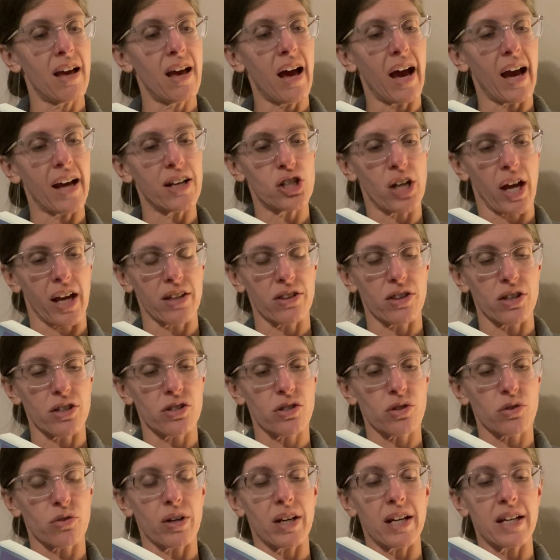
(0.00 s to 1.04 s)
I check the
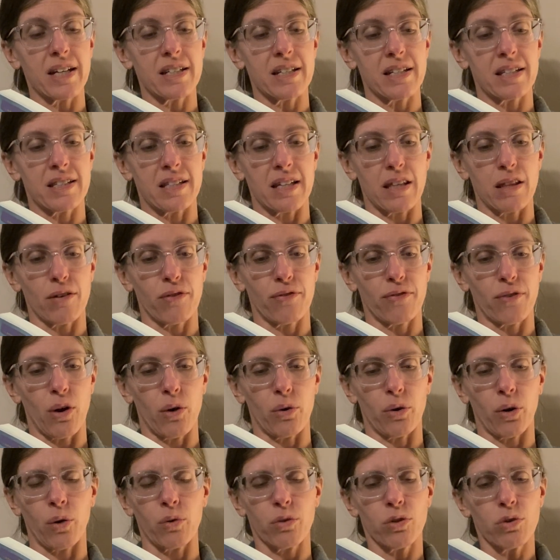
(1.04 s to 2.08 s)
screen to see the
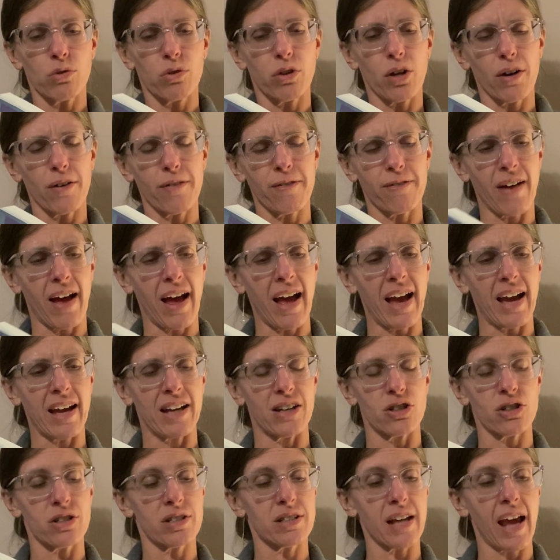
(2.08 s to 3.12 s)
photo. You look
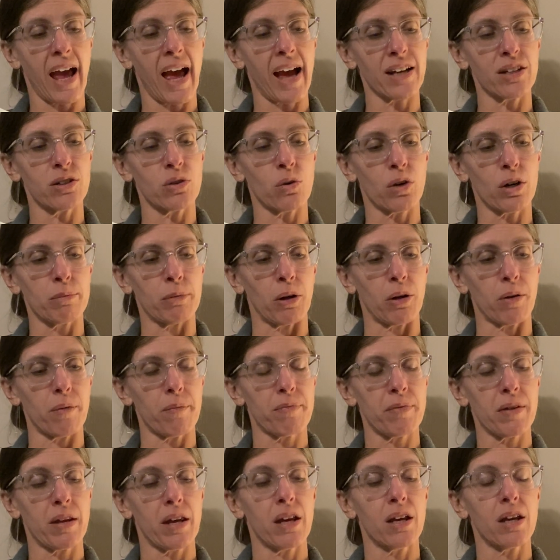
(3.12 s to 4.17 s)
fine. Just act normal.
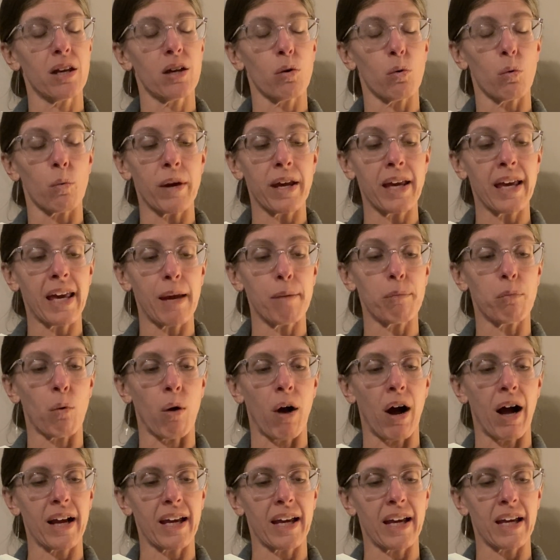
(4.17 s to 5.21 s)
We keep
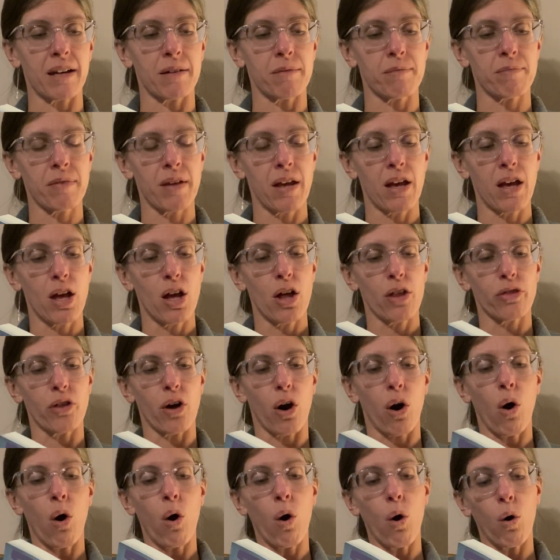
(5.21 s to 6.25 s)
walking.
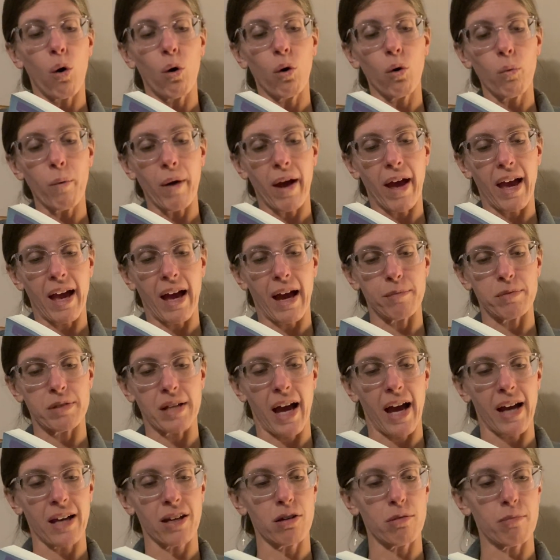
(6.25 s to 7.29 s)
The whole way I'm
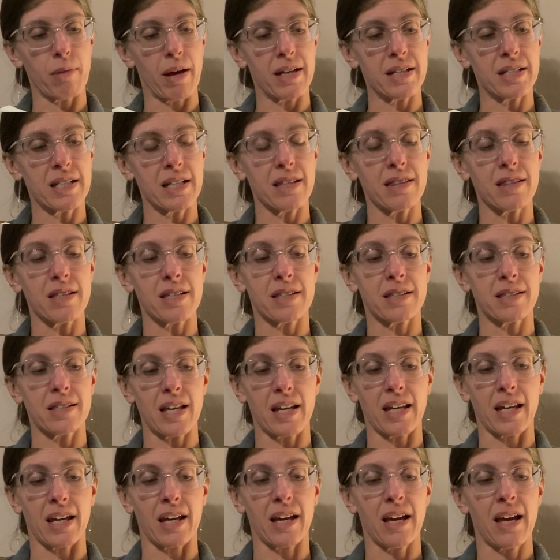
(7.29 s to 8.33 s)
documenting the
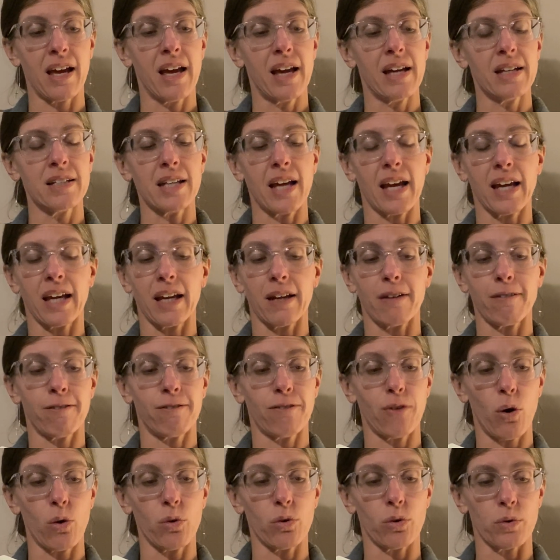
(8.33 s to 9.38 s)
city, taking
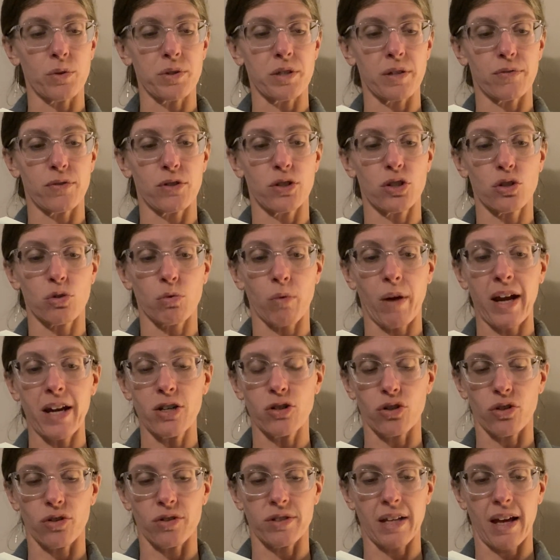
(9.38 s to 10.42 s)
photos of
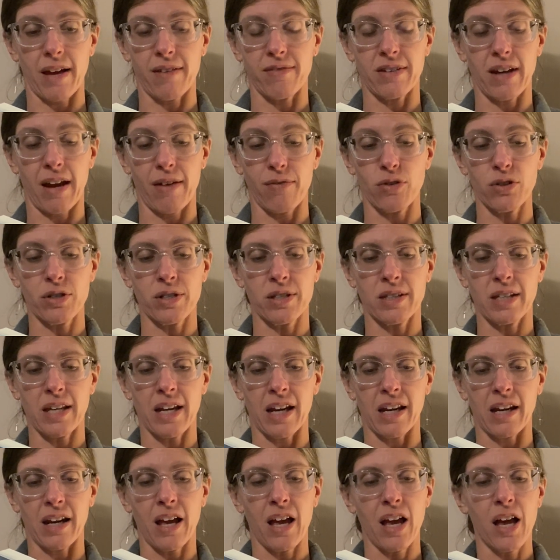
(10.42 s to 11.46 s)
strangers I've never
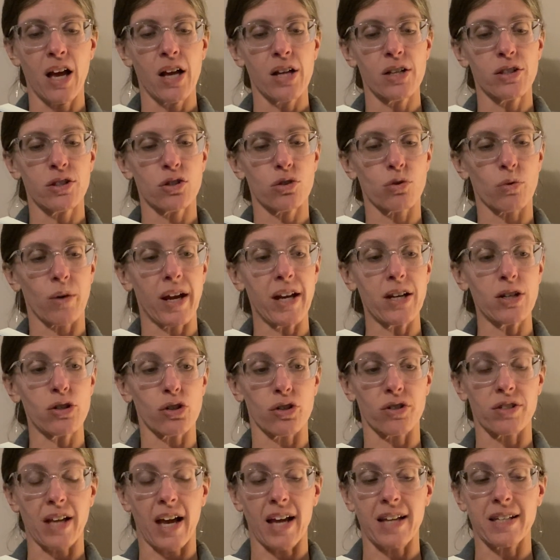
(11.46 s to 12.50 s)
seen,
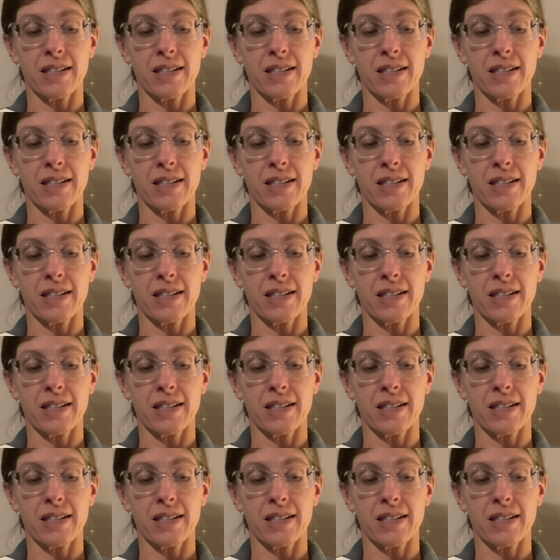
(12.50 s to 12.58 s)
strangers I